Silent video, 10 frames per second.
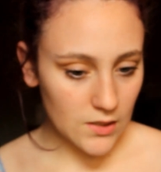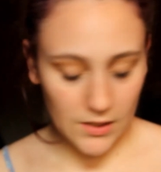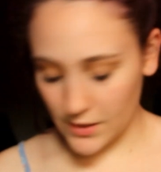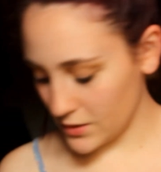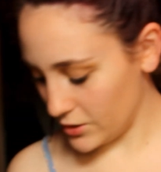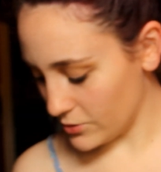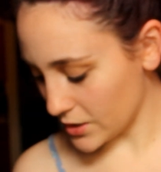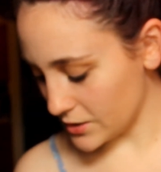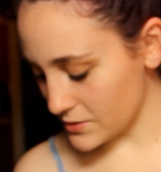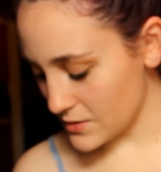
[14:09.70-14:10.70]
And you
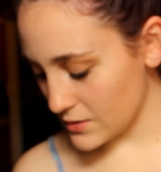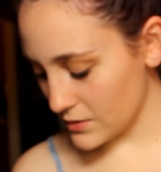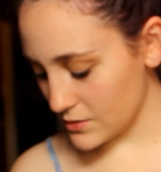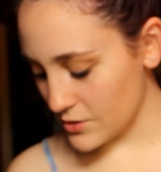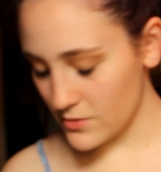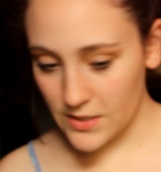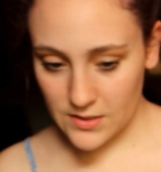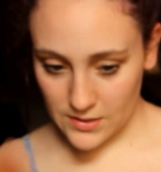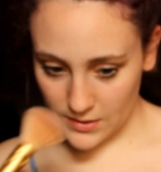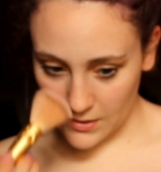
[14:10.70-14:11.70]
can do
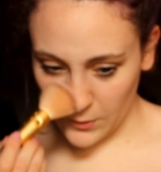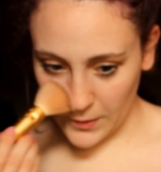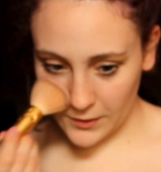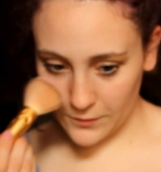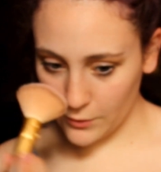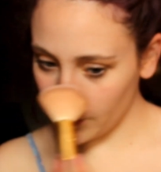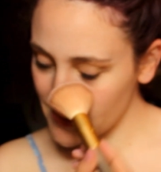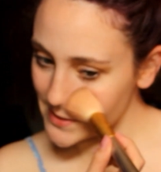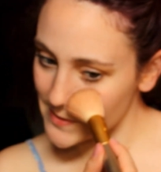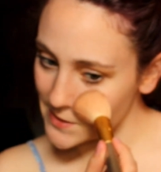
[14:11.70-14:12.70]
this in quite a few
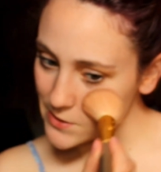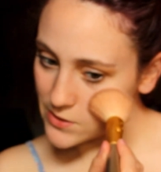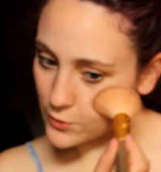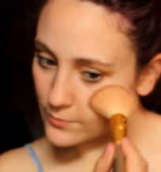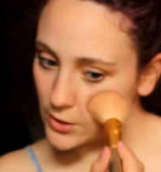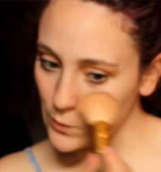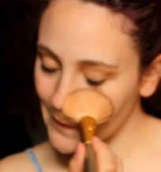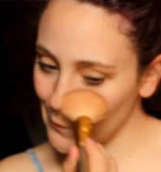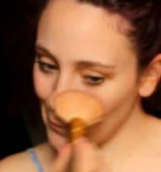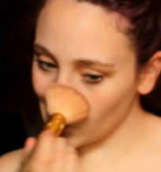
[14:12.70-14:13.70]
places. This is normally where
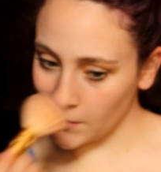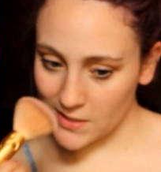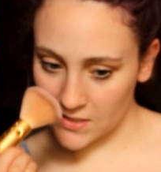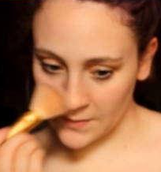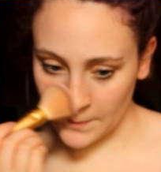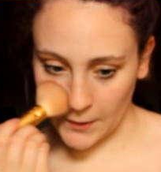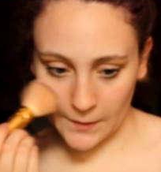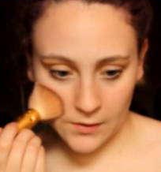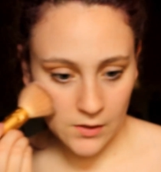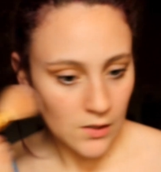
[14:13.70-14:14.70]
you would get
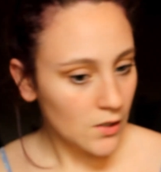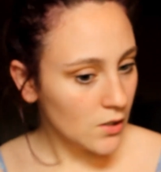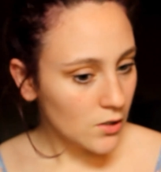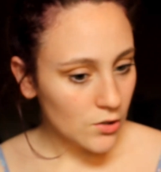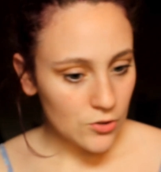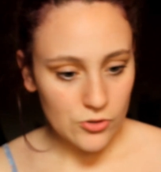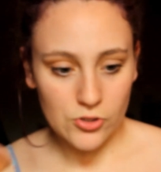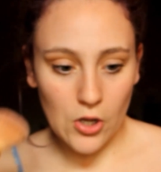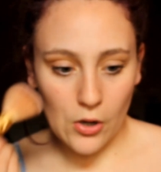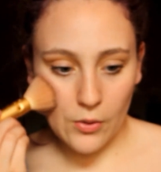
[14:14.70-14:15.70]
sunburnt,
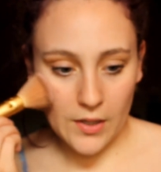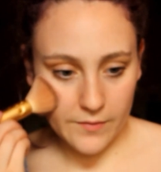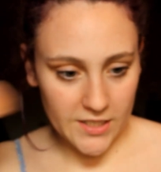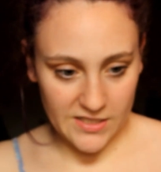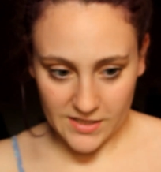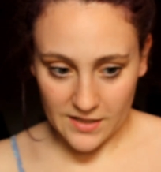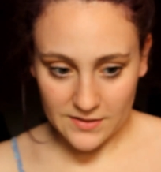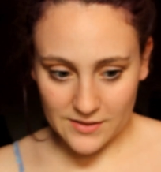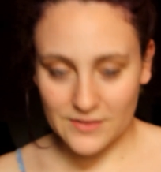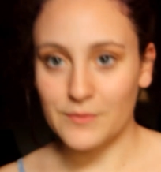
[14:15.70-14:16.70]
so it makes
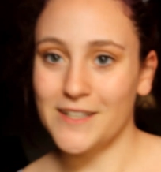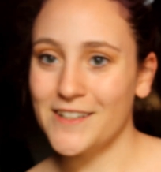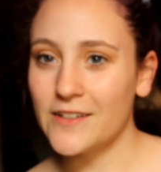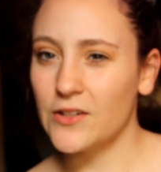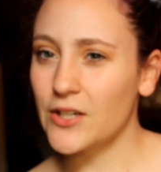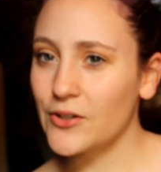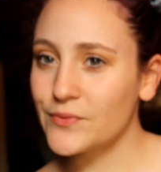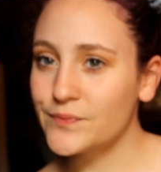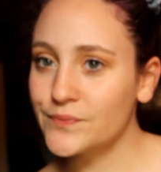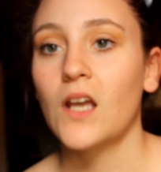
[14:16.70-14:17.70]
sense to me, you know?
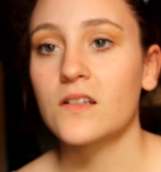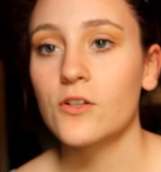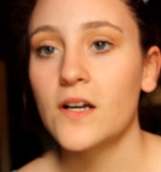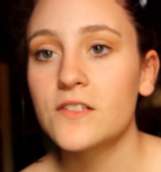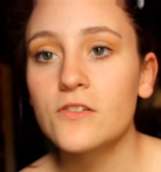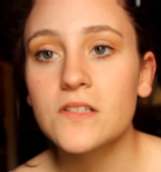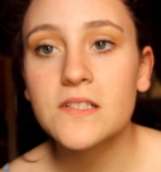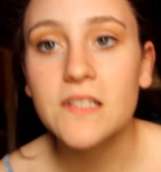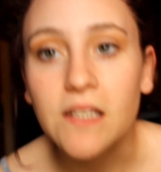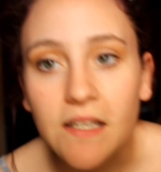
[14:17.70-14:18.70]
Yeah, so as you can
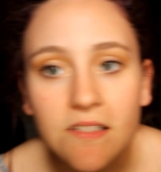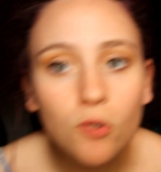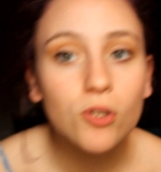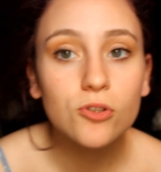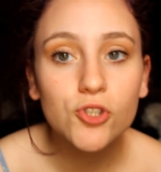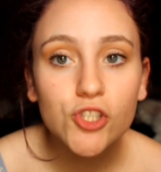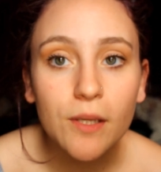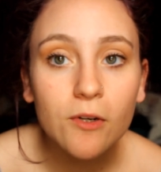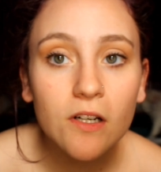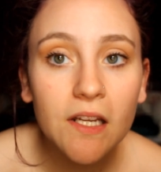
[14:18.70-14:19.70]
see, it's a little
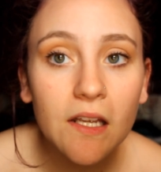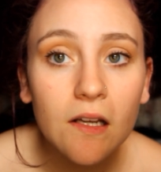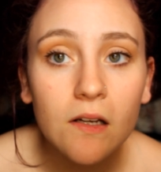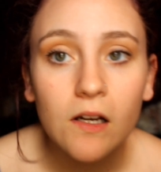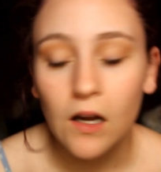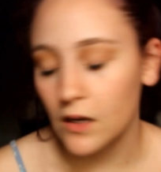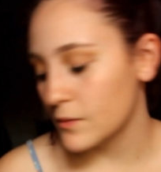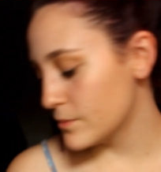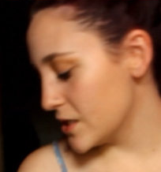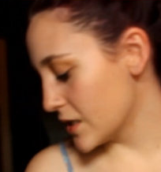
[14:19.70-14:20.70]
shimmery
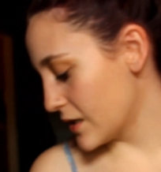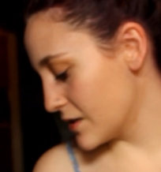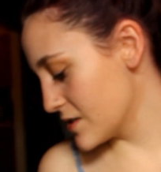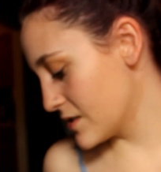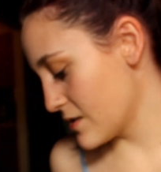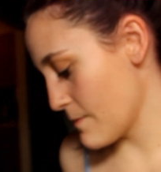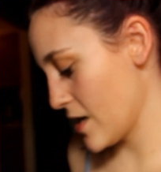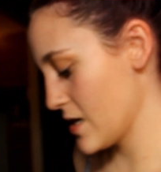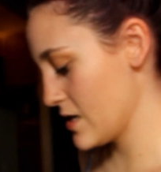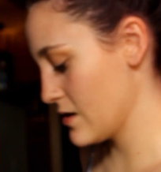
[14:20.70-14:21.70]
because
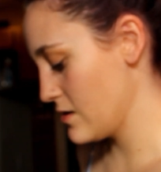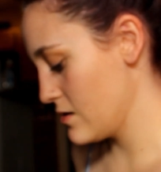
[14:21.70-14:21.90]
my